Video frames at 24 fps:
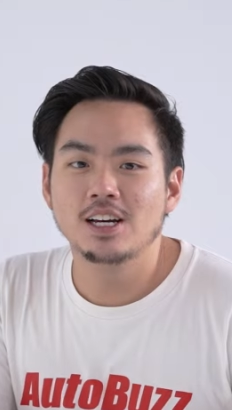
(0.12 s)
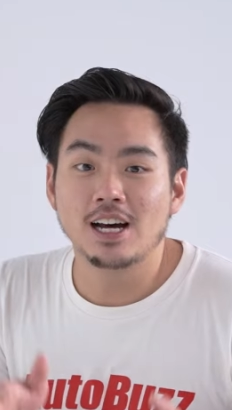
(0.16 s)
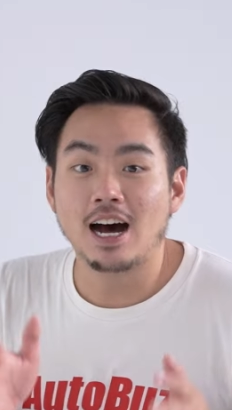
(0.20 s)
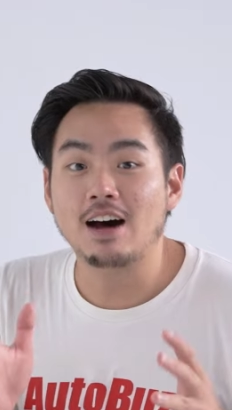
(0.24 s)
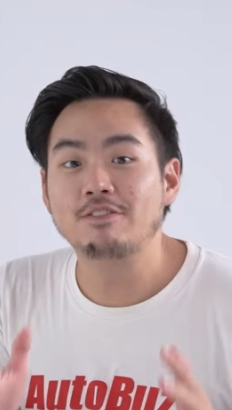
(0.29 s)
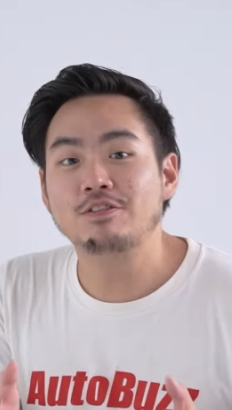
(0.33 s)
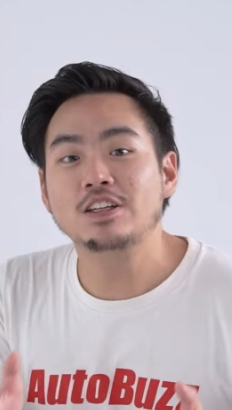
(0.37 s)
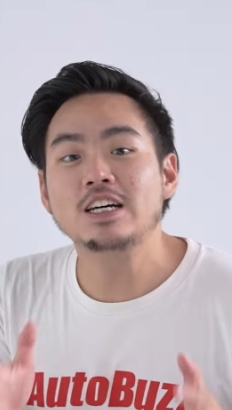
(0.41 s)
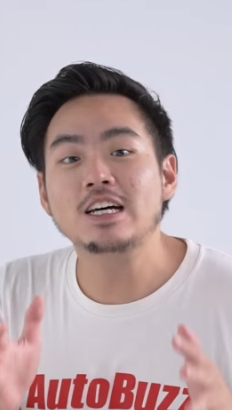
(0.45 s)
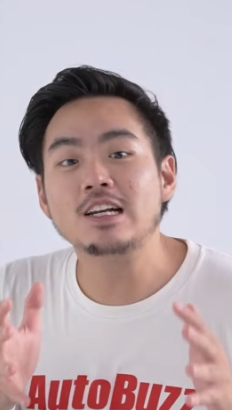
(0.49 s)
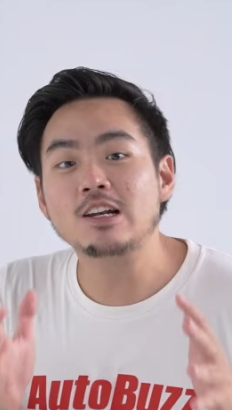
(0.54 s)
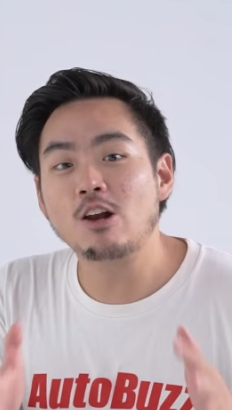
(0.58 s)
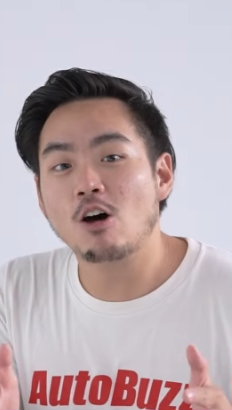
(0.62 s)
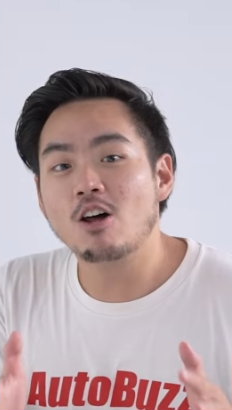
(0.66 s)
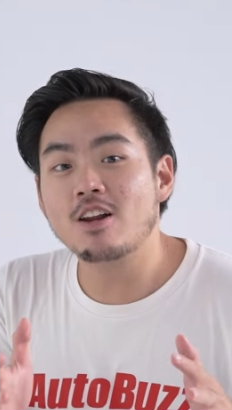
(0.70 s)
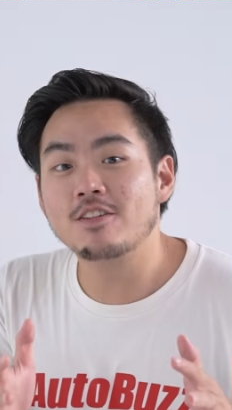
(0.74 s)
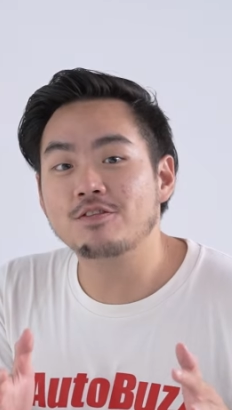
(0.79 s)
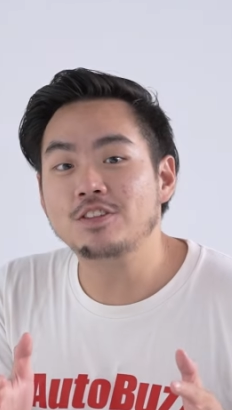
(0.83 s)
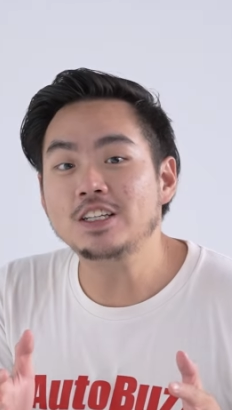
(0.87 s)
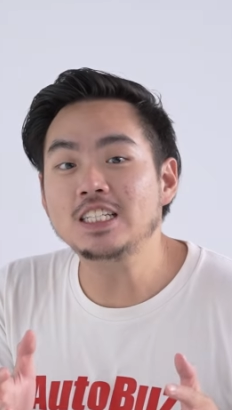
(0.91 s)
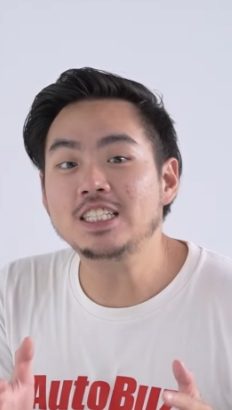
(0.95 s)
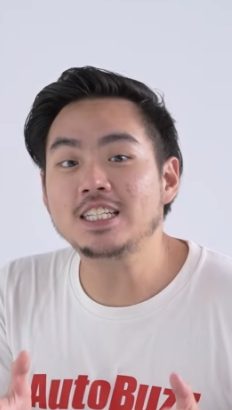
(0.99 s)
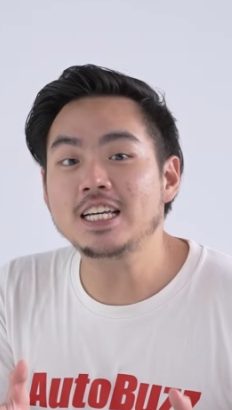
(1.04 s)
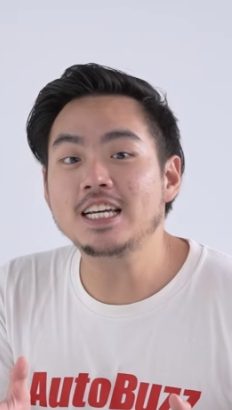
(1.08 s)
After a lot of
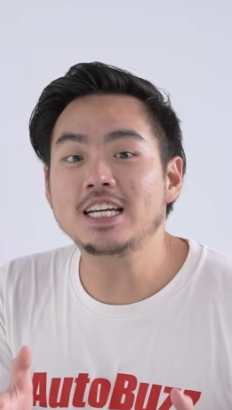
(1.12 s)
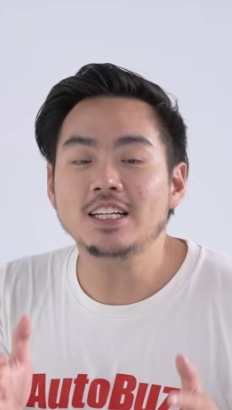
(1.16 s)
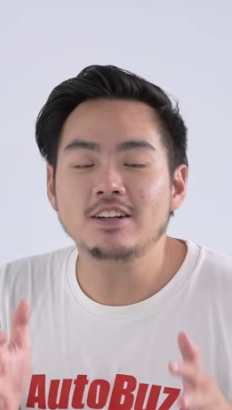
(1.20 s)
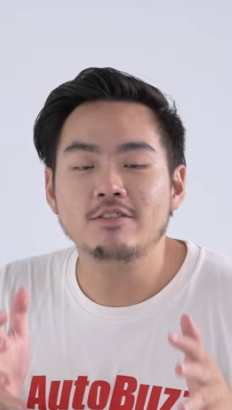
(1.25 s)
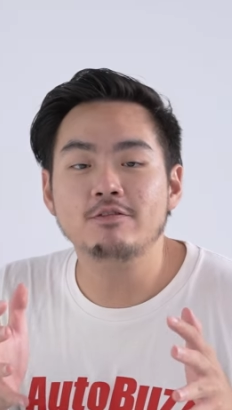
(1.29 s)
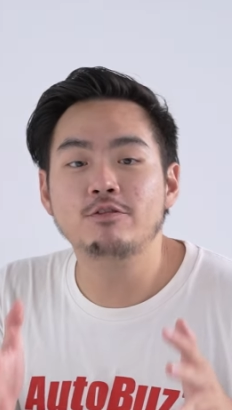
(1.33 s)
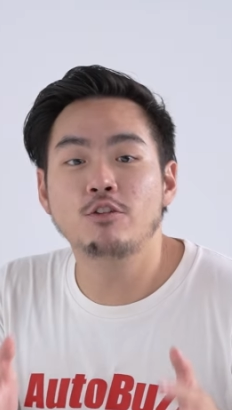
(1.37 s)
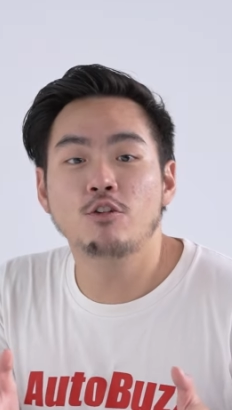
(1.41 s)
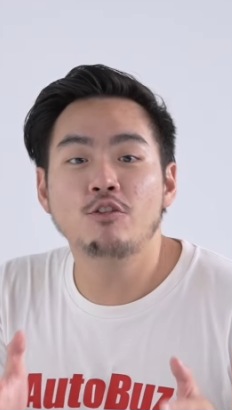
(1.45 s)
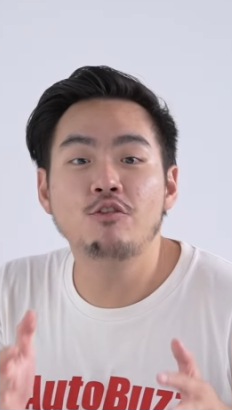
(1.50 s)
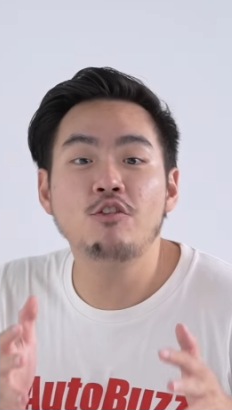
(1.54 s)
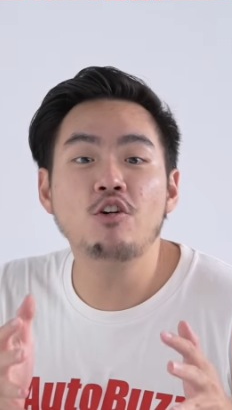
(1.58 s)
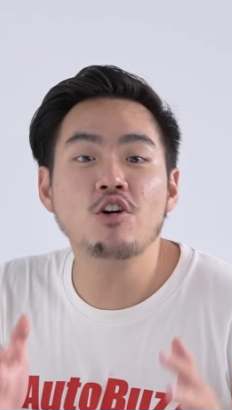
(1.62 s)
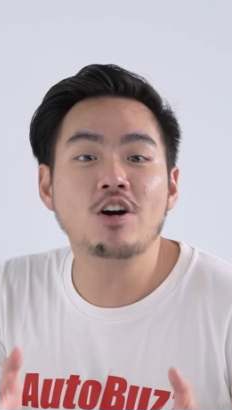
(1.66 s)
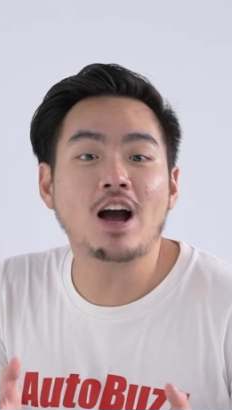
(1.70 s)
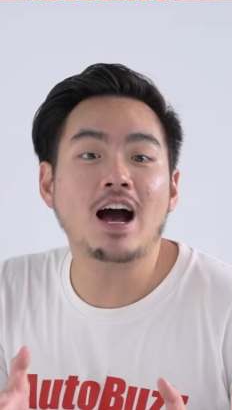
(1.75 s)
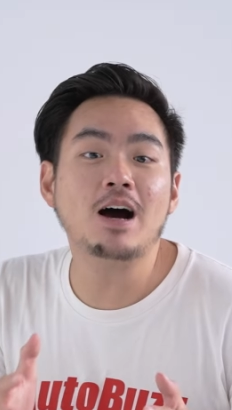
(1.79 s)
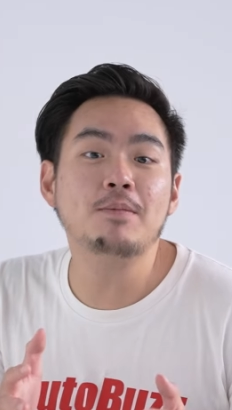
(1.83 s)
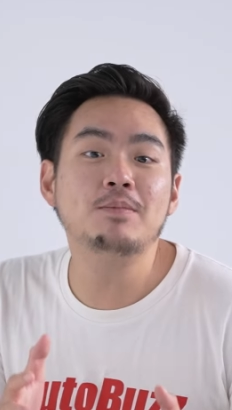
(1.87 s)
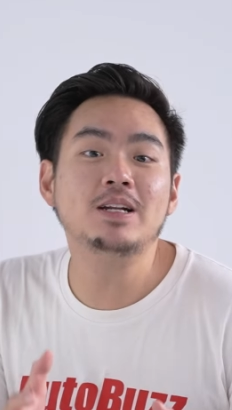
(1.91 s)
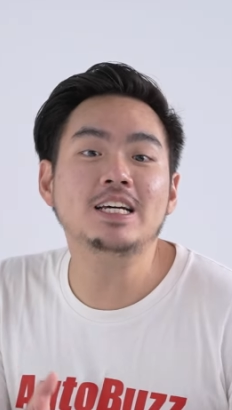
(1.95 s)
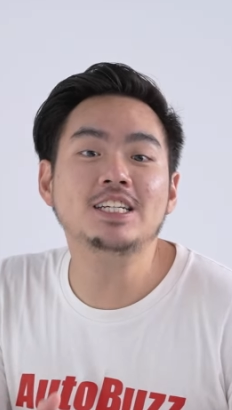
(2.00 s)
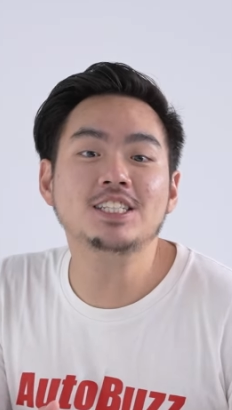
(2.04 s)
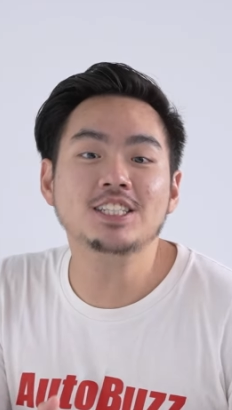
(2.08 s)
teasing, Volvo Car
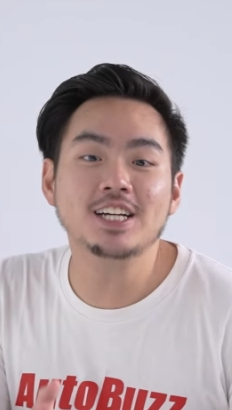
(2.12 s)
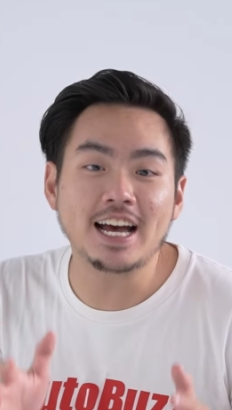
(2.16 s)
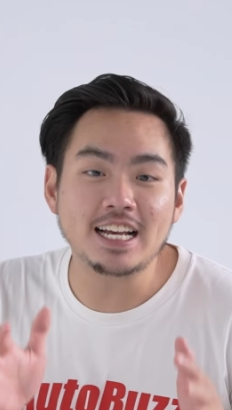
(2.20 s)
Malaysia